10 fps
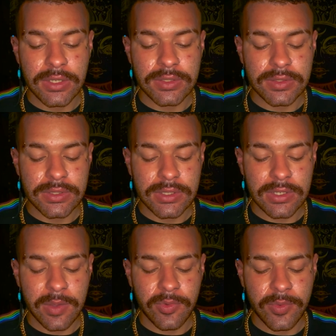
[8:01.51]
So let's get a
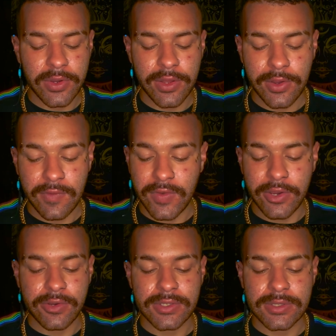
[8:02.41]
couple more
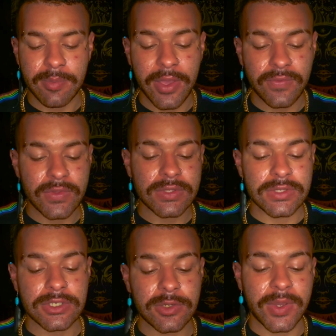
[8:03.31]
clarifiers about this
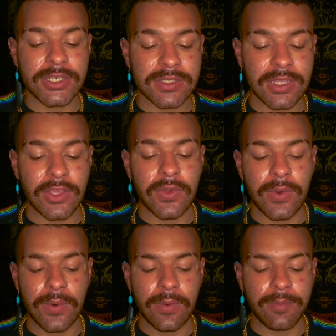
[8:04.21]
situation that
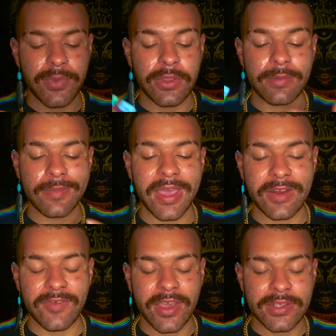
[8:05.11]
you're being
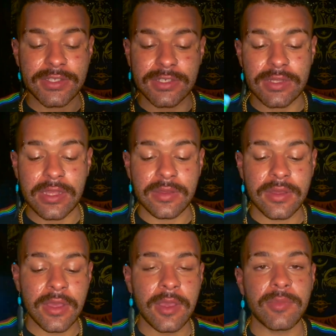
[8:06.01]
kind of asked to like
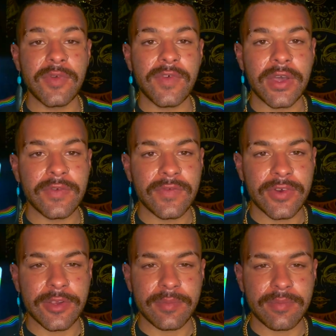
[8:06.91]
move on
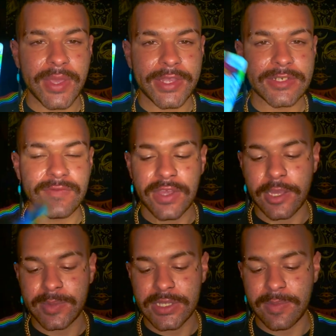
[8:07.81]
from. Page of
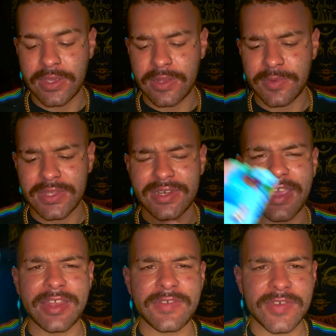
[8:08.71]
Cups coming in with the
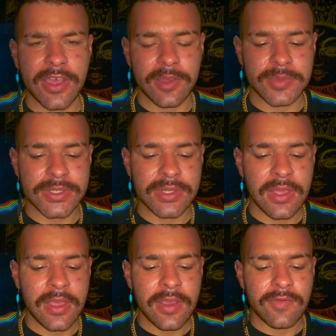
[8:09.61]
Knight of Cups.
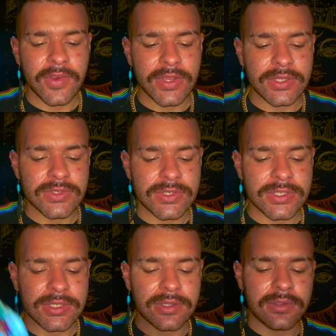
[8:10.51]
Very
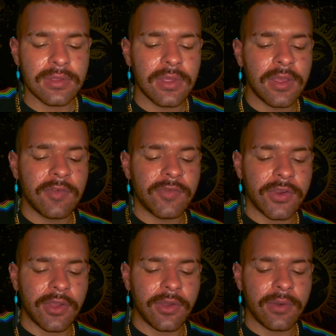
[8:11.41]
interesting,
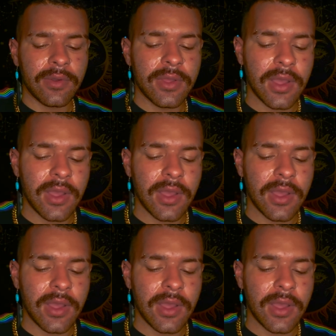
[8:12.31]
Virgo.